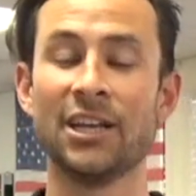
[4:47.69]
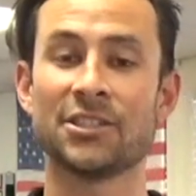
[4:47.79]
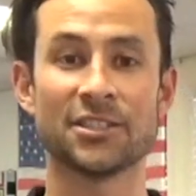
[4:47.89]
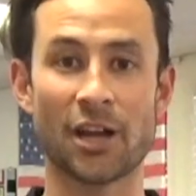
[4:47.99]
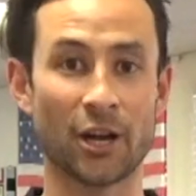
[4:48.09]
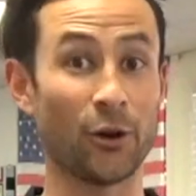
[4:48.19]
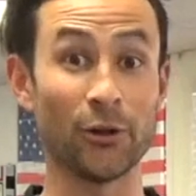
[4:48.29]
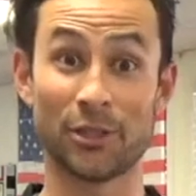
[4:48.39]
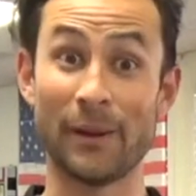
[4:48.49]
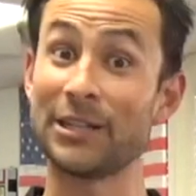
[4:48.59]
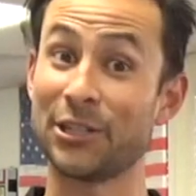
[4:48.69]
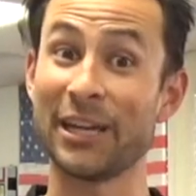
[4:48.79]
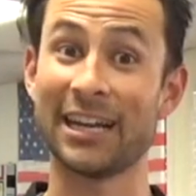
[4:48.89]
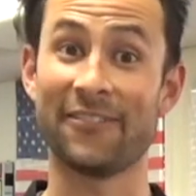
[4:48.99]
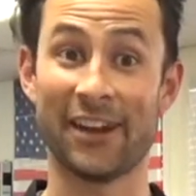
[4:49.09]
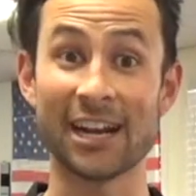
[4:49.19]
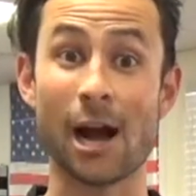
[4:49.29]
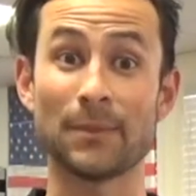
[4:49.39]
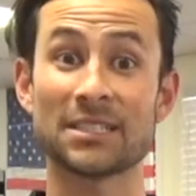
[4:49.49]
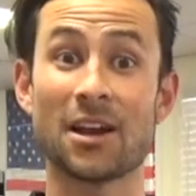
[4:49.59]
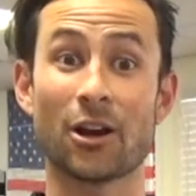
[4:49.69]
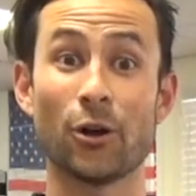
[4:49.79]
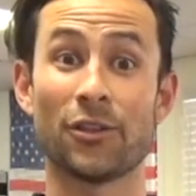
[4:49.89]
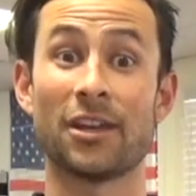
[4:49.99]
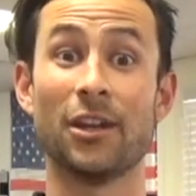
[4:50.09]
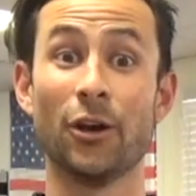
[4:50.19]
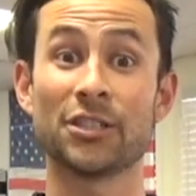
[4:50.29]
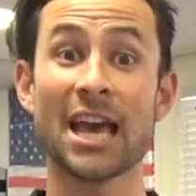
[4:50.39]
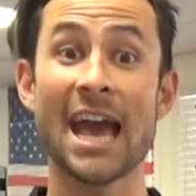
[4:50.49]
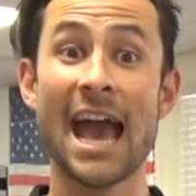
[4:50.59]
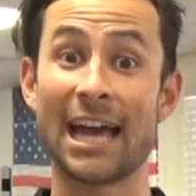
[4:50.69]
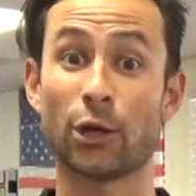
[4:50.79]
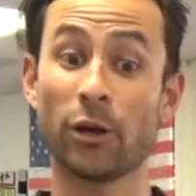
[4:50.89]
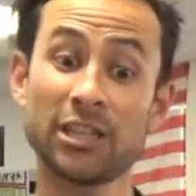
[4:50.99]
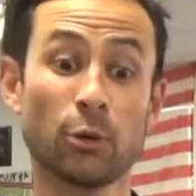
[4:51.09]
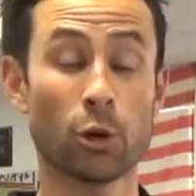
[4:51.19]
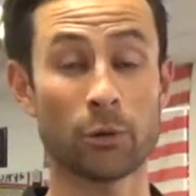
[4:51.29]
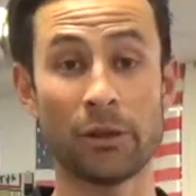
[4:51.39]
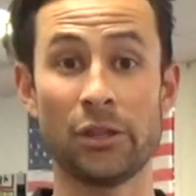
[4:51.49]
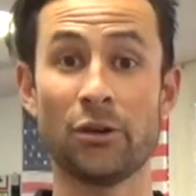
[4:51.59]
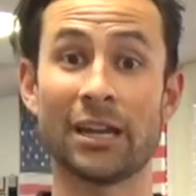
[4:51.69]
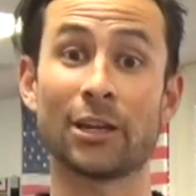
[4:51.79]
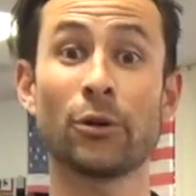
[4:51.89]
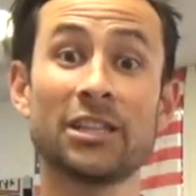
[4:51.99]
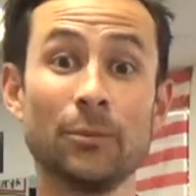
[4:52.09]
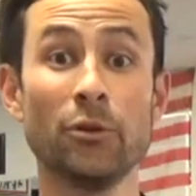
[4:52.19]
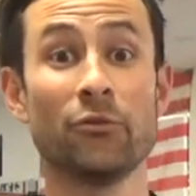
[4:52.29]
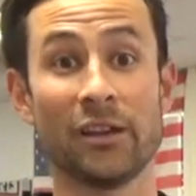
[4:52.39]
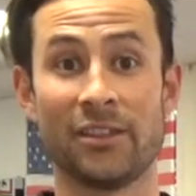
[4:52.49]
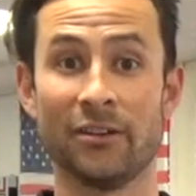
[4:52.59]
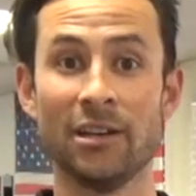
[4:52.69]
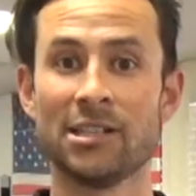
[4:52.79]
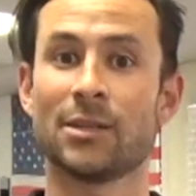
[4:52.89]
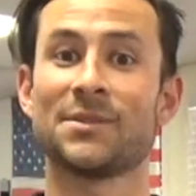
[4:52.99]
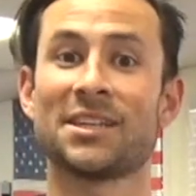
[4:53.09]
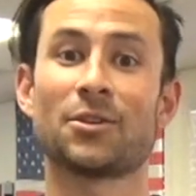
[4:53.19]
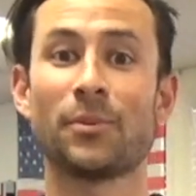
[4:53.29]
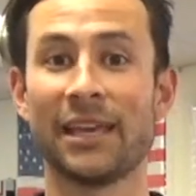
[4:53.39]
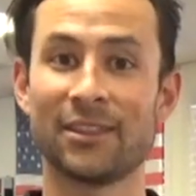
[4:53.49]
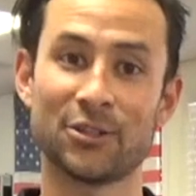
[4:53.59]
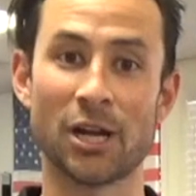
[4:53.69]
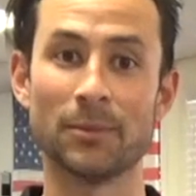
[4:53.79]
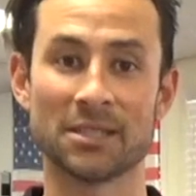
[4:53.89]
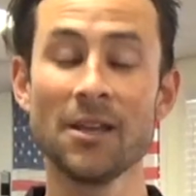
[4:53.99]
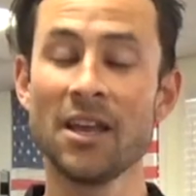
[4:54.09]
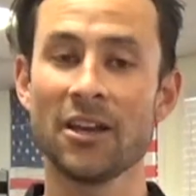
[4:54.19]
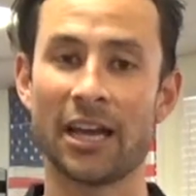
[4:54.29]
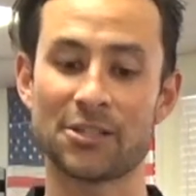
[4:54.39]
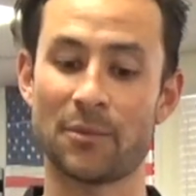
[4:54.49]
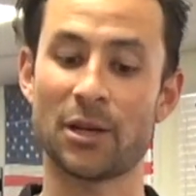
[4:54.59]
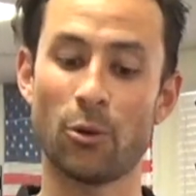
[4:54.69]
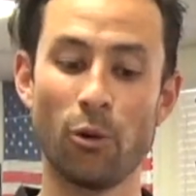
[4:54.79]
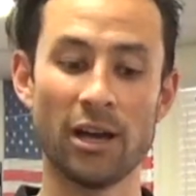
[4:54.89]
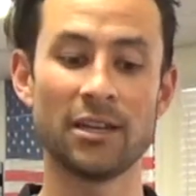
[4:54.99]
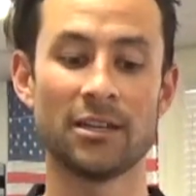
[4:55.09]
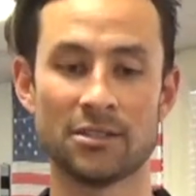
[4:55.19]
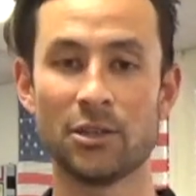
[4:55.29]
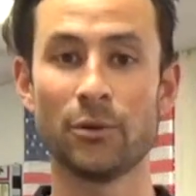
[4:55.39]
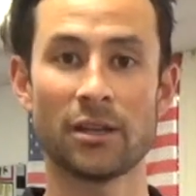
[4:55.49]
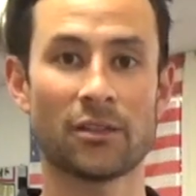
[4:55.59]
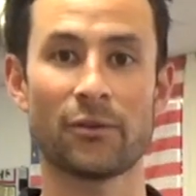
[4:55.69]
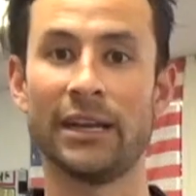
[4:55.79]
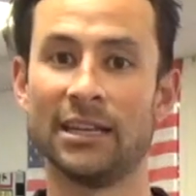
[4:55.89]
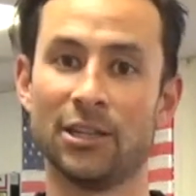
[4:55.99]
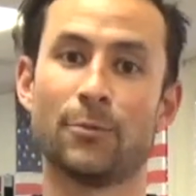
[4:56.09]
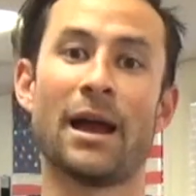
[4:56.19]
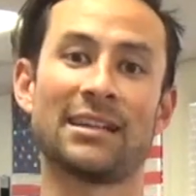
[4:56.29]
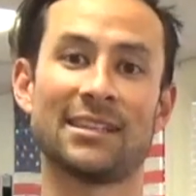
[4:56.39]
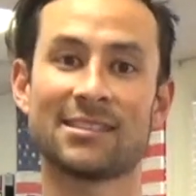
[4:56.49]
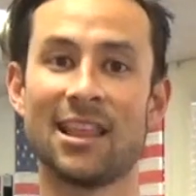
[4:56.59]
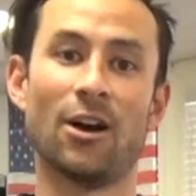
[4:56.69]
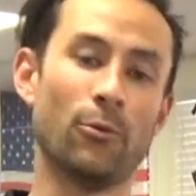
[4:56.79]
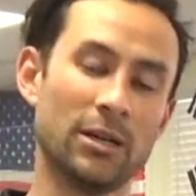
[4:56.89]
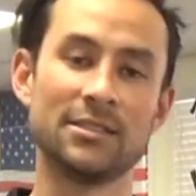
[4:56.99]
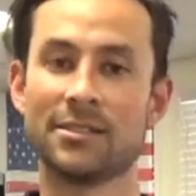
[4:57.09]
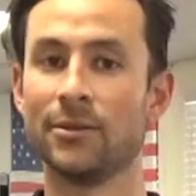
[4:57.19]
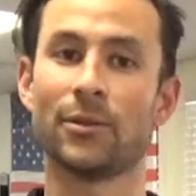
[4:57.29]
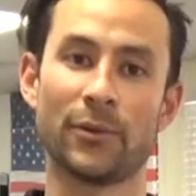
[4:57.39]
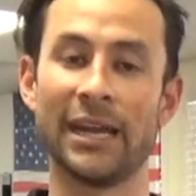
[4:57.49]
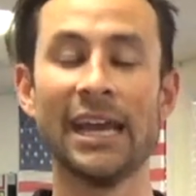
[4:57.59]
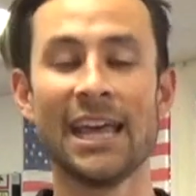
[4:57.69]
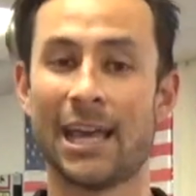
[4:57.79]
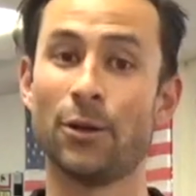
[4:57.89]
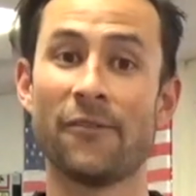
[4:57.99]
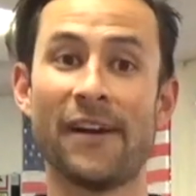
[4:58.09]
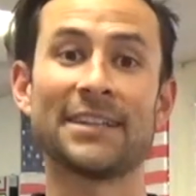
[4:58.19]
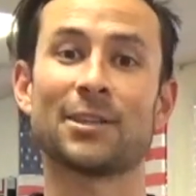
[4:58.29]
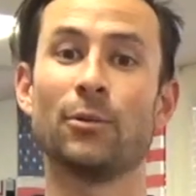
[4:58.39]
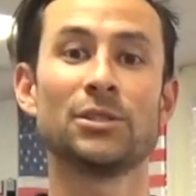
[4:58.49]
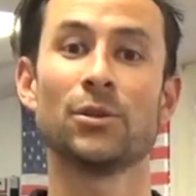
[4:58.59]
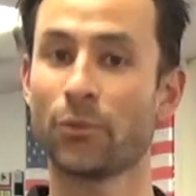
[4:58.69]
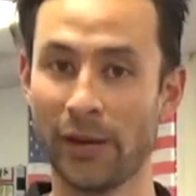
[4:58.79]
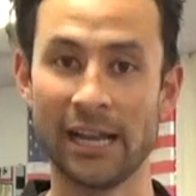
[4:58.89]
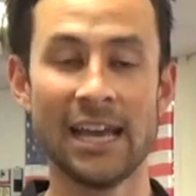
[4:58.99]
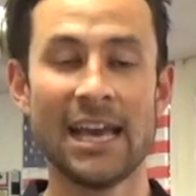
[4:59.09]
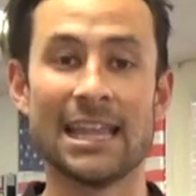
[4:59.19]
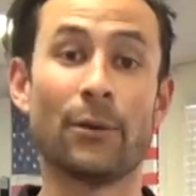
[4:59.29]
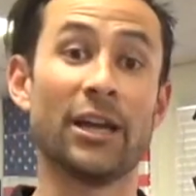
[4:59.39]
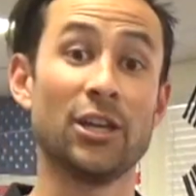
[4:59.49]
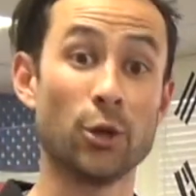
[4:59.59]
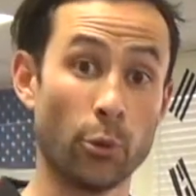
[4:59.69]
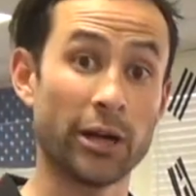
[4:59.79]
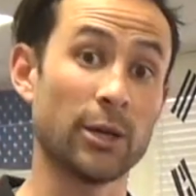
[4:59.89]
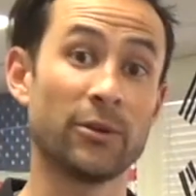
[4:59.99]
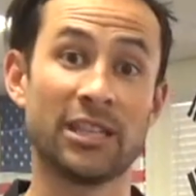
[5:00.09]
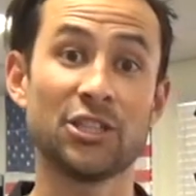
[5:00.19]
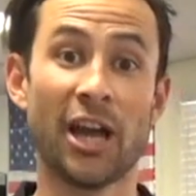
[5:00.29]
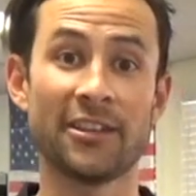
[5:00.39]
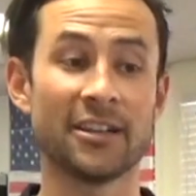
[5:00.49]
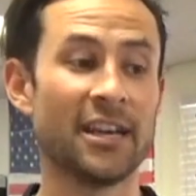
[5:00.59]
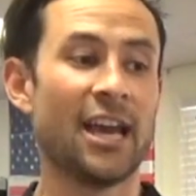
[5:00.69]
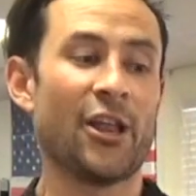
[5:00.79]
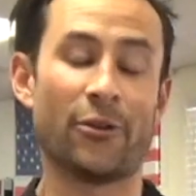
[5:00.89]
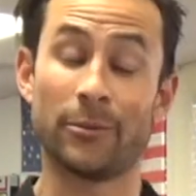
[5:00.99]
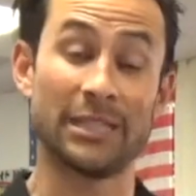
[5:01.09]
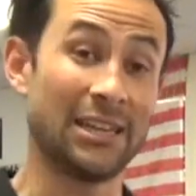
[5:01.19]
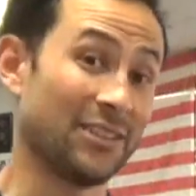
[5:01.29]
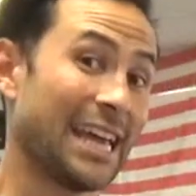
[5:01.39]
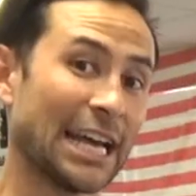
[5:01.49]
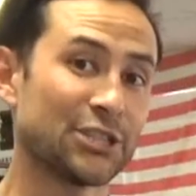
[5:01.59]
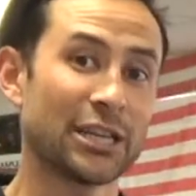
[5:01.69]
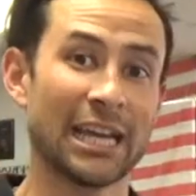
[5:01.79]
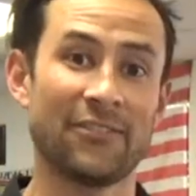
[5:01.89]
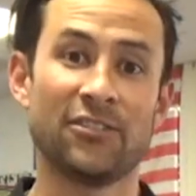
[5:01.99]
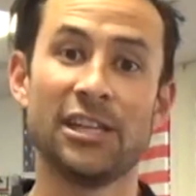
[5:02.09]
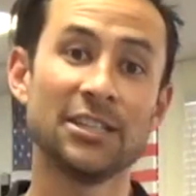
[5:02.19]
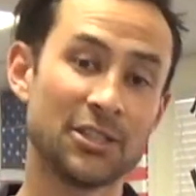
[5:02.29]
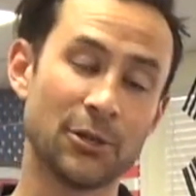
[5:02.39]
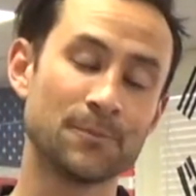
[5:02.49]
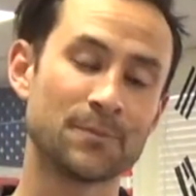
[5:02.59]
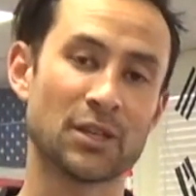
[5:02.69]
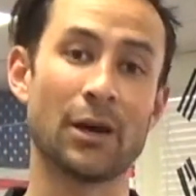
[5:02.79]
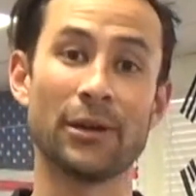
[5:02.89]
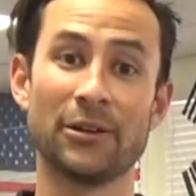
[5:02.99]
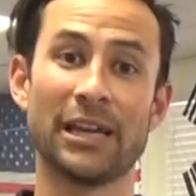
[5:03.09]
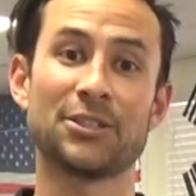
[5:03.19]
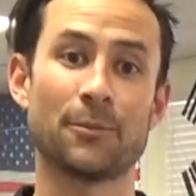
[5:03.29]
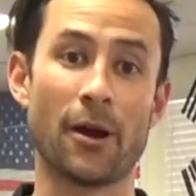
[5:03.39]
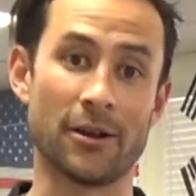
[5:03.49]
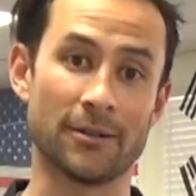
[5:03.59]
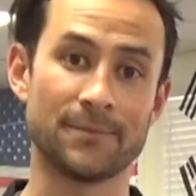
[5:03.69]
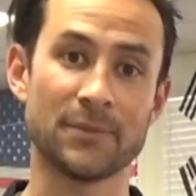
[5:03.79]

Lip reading: So the target holder, make sure you get a very competent target holder that knows how to quickly work with you and how to quickly move with you. It's almost like they're playing the drums. Okay, so I'm going to go 1, 2, into 3. You practice it slow, 1, 2, 3. And you do it faster, 1, 2, 3. That way you're working with each other. They're able to even catch your kick if you need to, so that way you don't hit your partner.